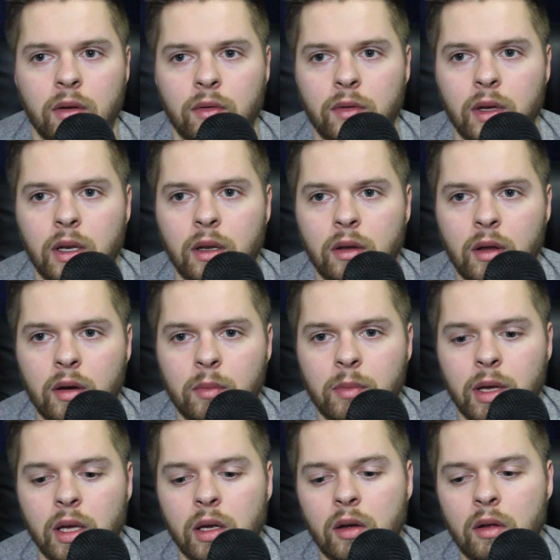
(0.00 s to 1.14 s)
defeated the
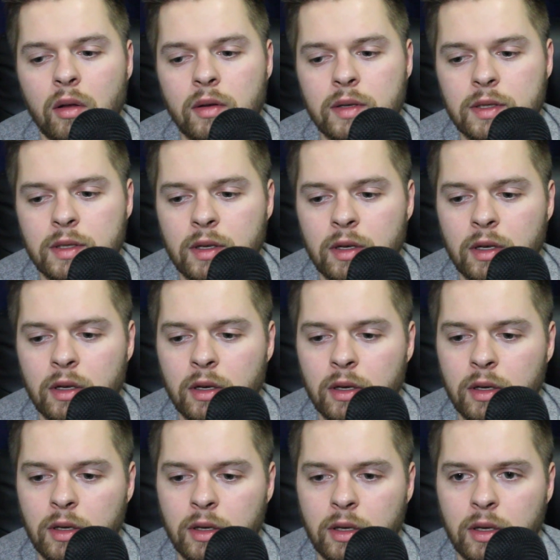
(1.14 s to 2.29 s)
Bengals.
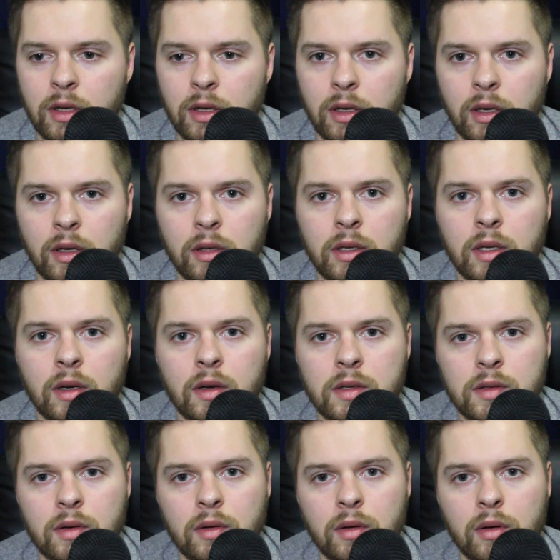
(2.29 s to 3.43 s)
And he
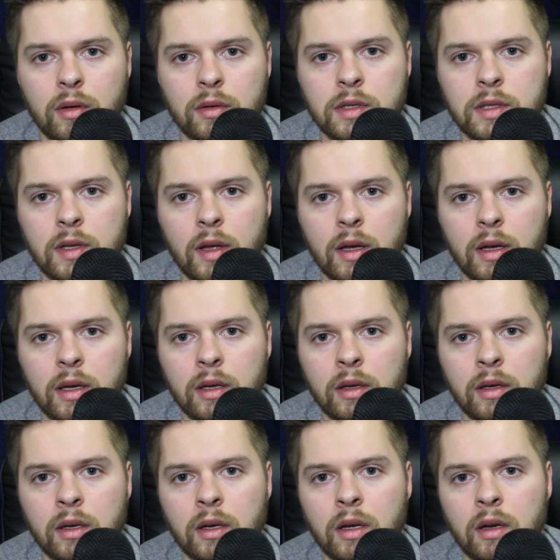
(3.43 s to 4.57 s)
also holds the
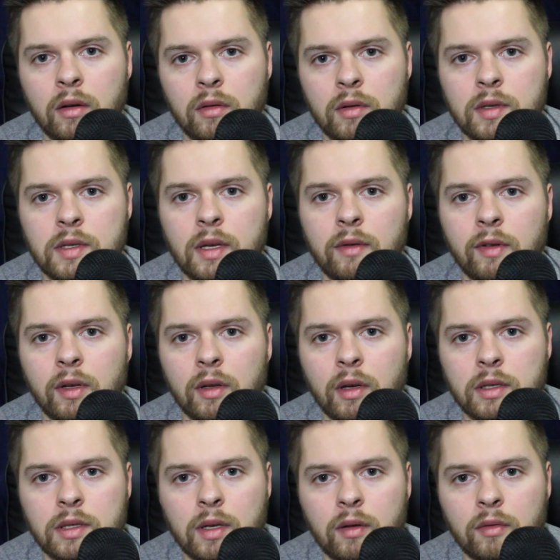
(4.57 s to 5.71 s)
receiving
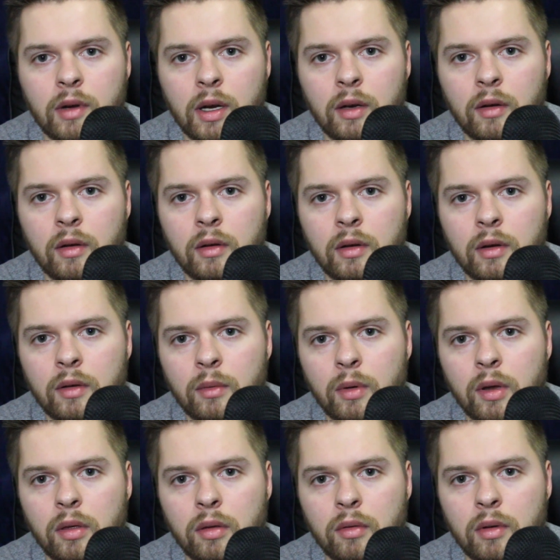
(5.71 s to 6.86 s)
touchdown record with
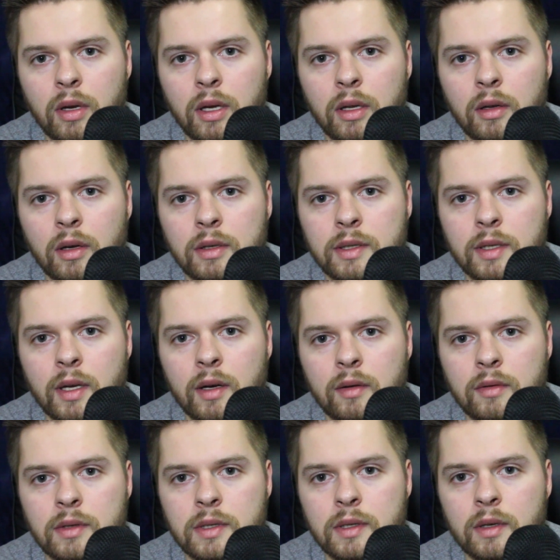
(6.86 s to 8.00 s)
3
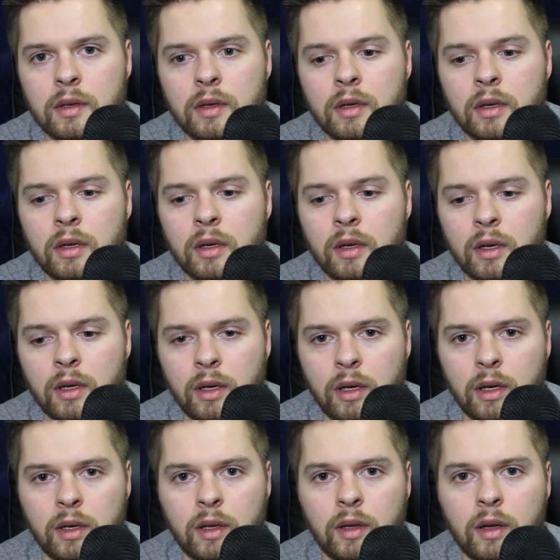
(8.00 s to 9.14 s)
touchdowns.
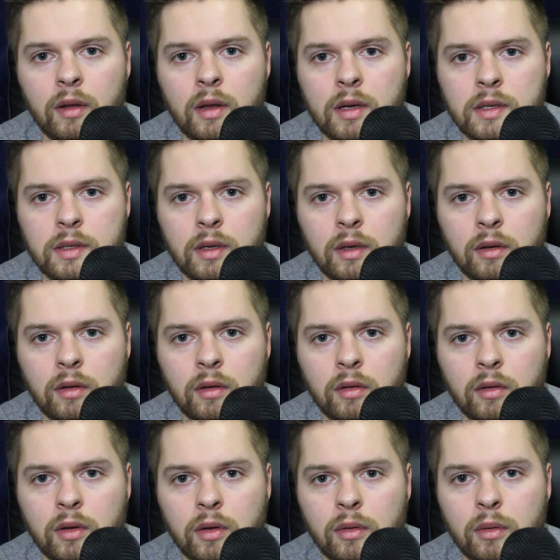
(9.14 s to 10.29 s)
And he did this in
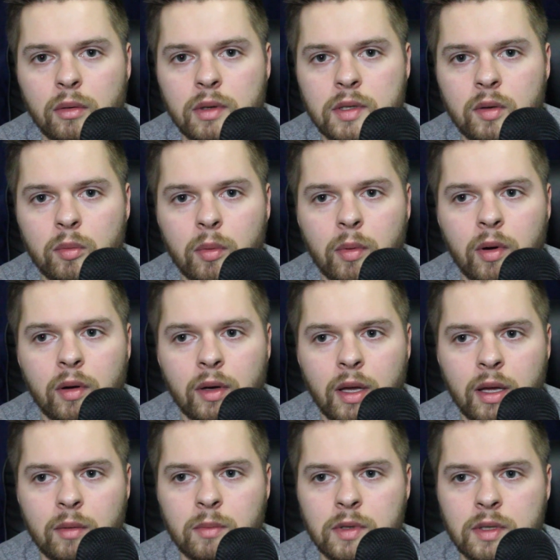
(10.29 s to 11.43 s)
2 Super Bowl
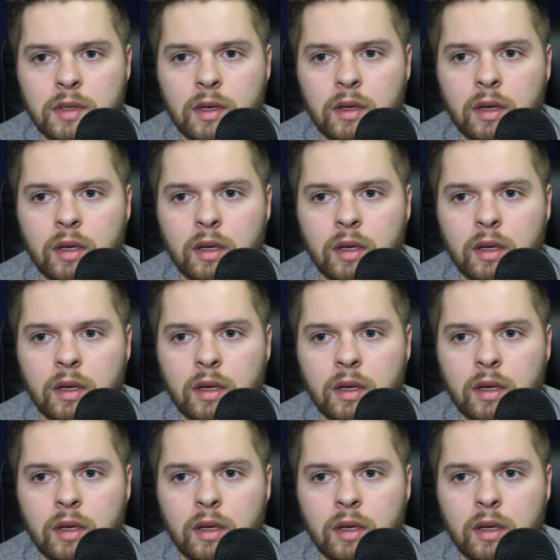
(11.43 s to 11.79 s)
games.